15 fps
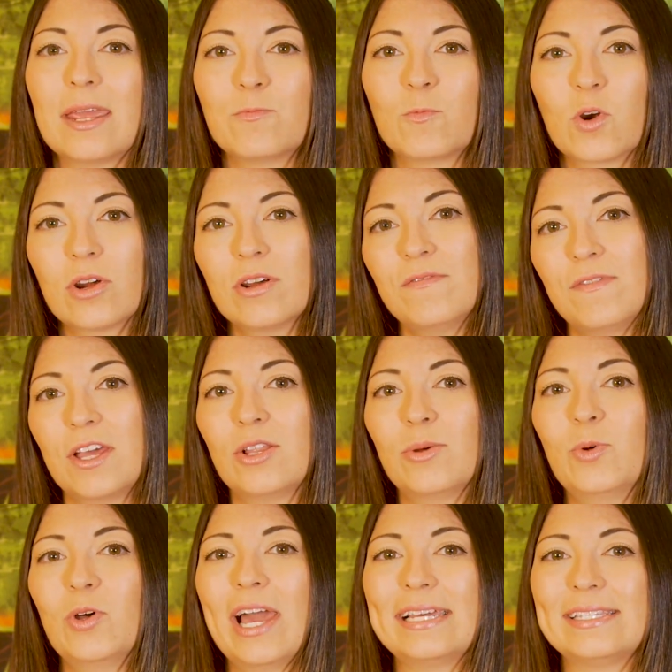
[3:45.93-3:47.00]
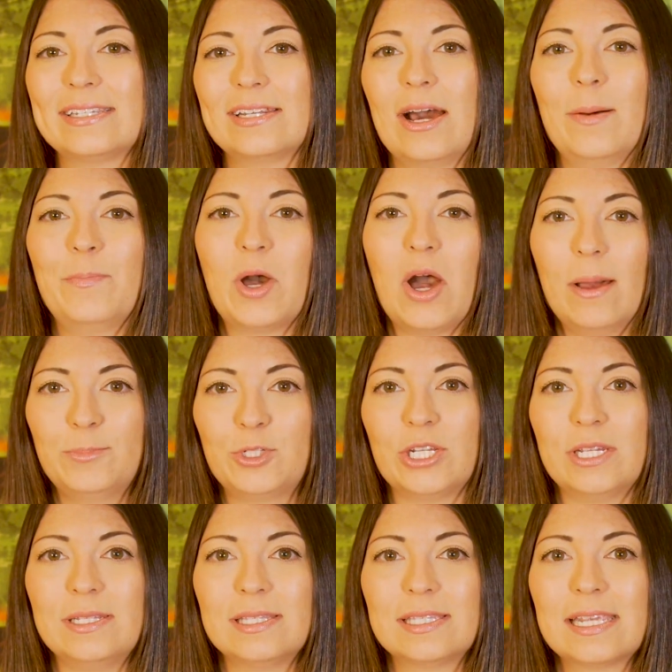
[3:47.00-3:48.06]
and were available as top
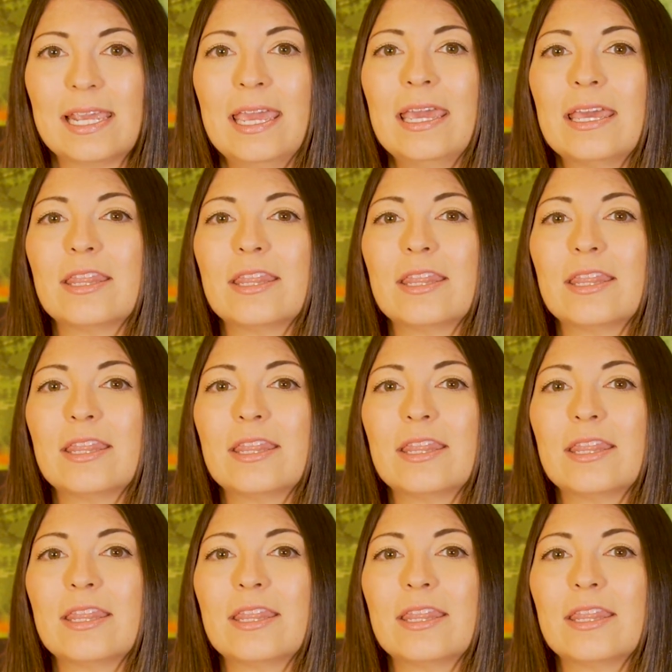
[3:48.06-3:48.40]
options.